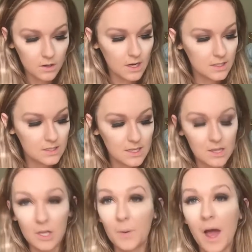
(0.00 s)
Not to say
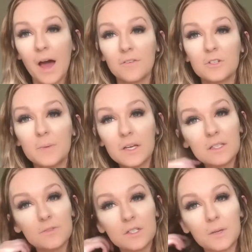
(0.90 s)
that you have to,
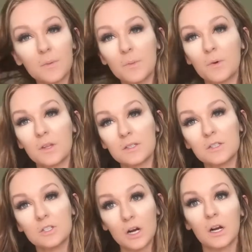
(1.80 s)
because for some people this
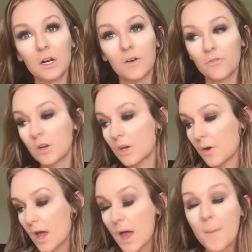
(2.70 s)
is dark enough for you,
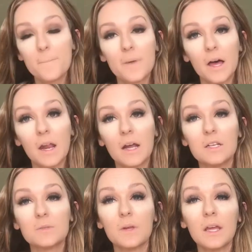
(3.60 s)
but I
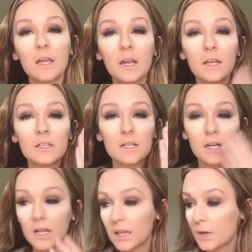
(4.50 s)
just went in and did
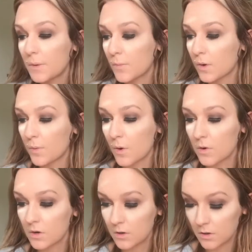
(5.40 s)
it a little bit more
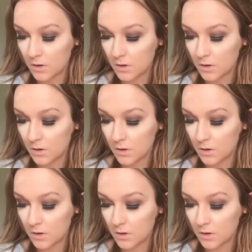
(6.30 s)
bold.